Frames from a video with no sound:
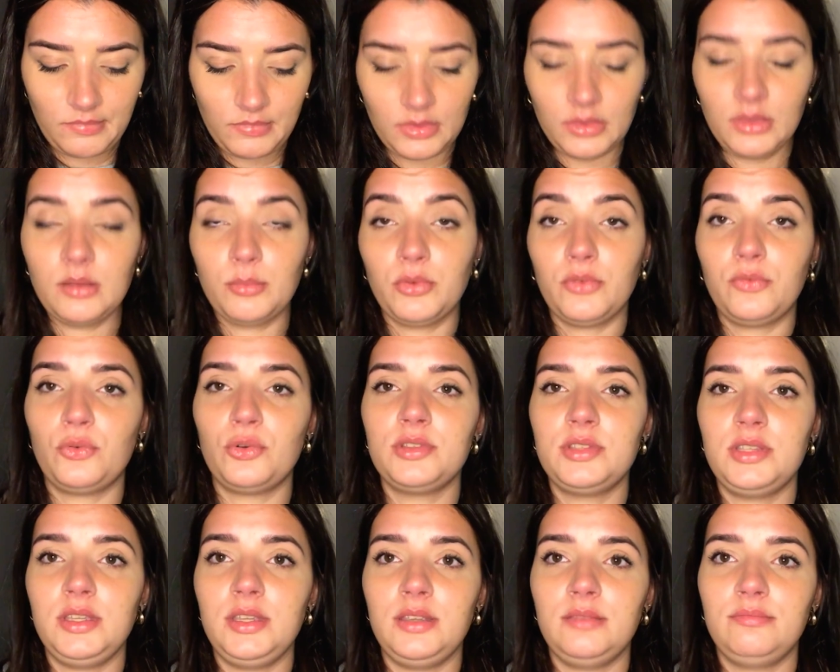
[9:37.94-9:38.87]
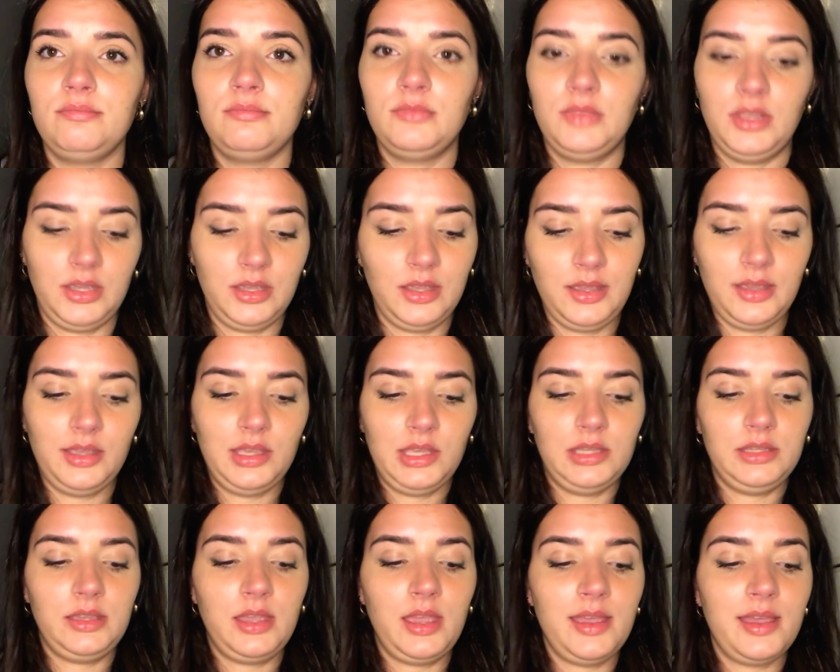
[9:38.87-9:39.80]
Number 14,
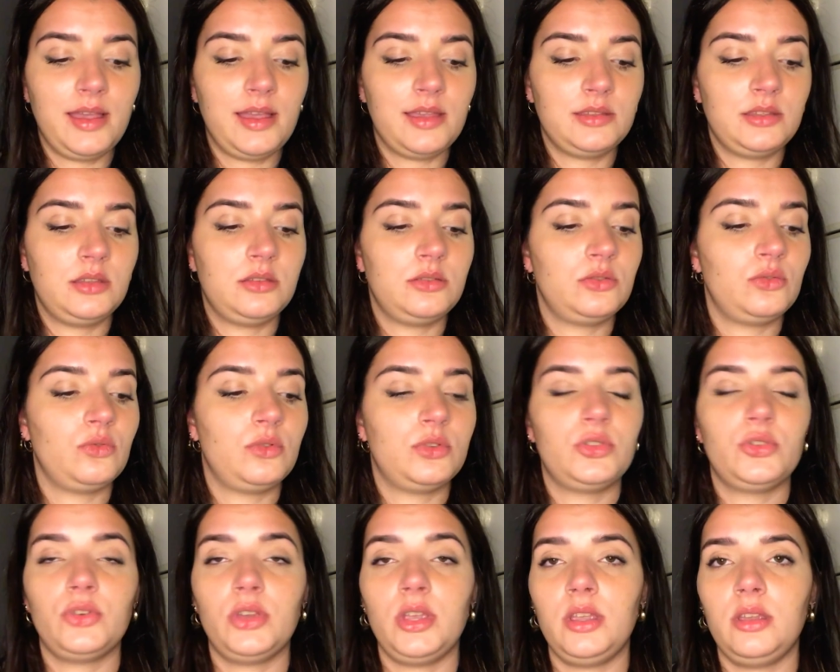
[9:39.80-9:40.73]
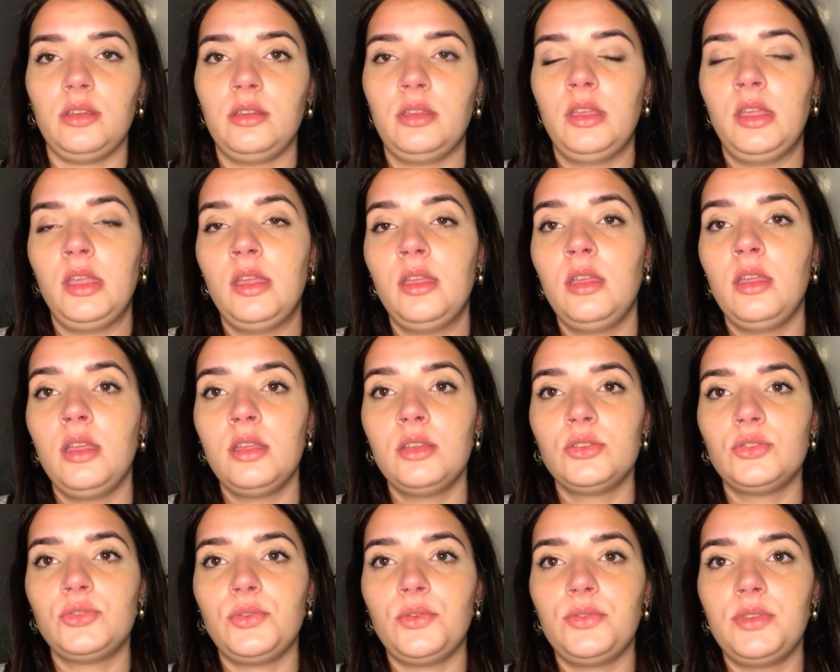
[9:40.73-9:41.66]
chaos, sorcery.
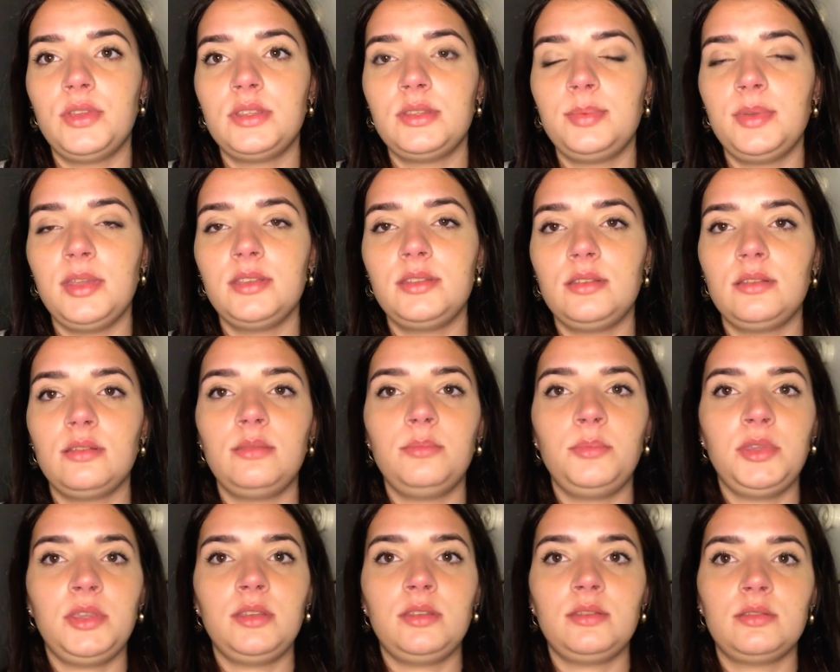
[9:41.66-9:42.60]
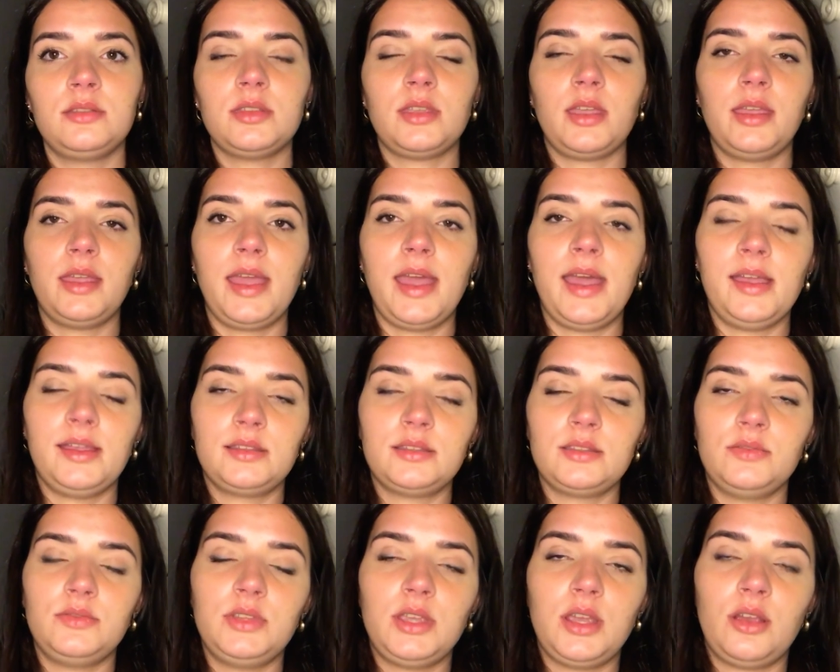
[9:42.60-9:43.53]
So this basically means like acts
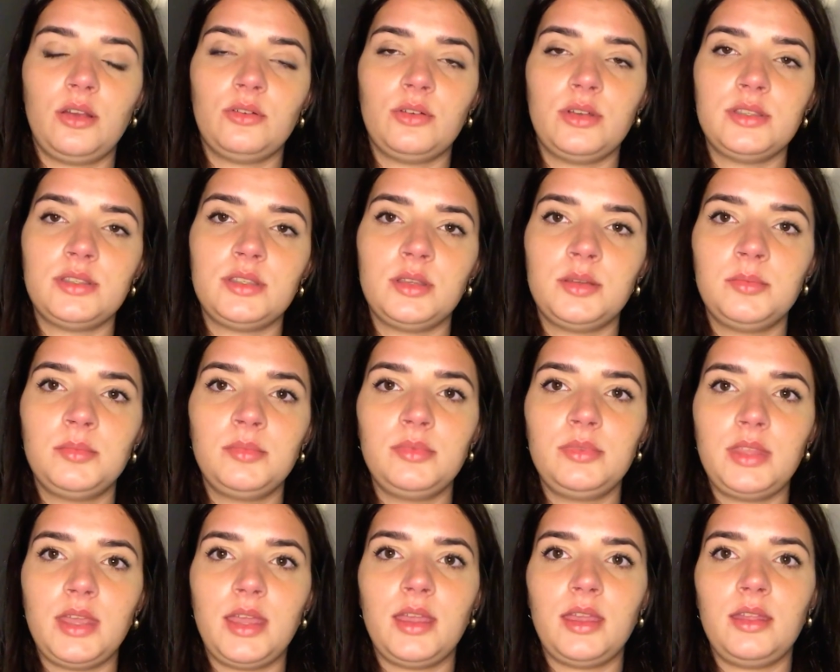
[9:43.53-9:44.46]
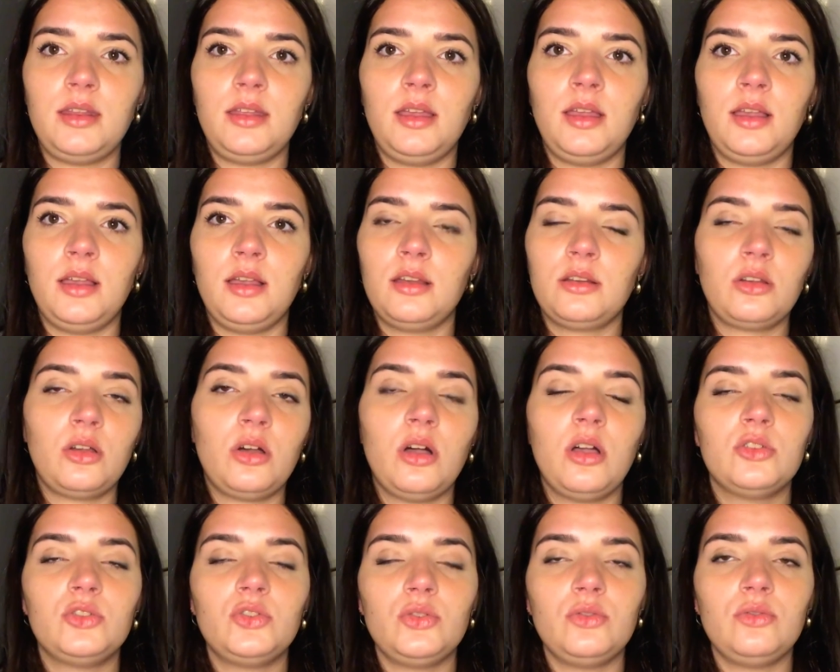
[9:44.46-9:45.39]
of terrorism that
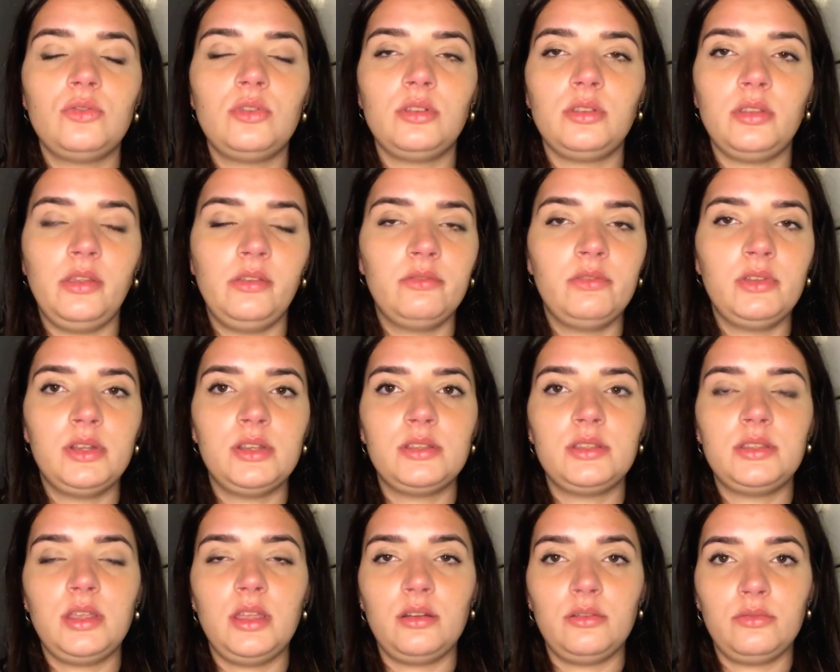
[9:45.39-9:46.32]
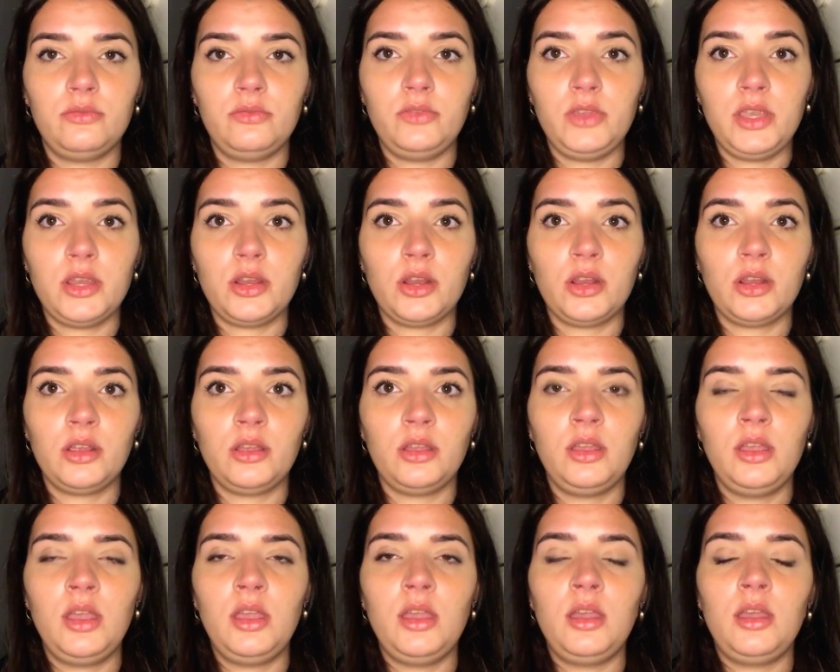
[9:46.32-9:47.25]
cause you to live in a state of fear,
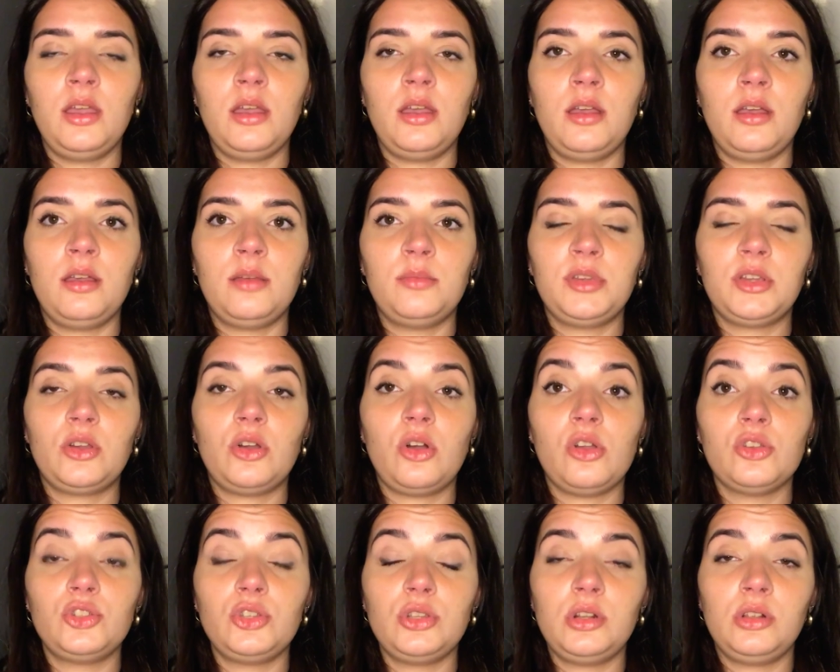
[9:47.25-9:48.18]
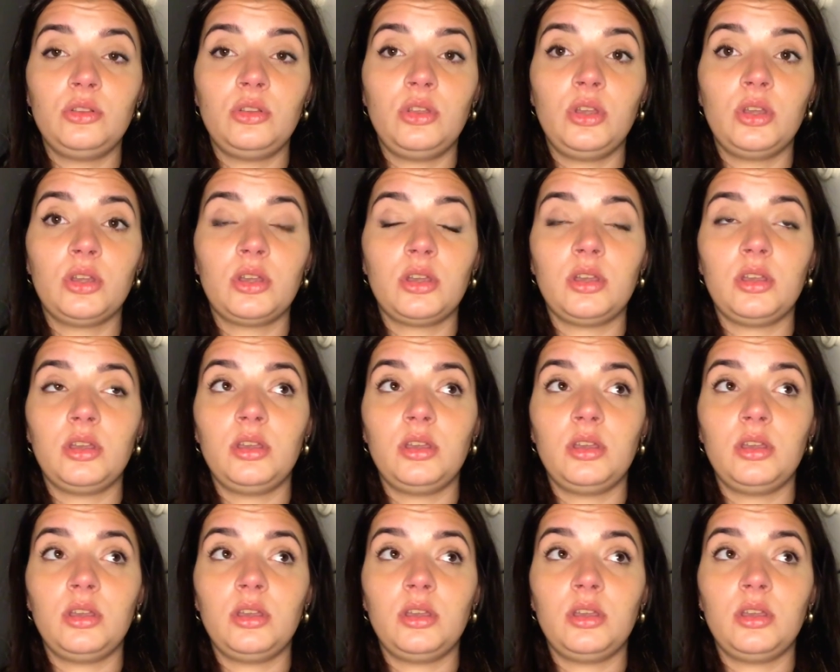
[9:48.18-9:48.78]
and cause you to look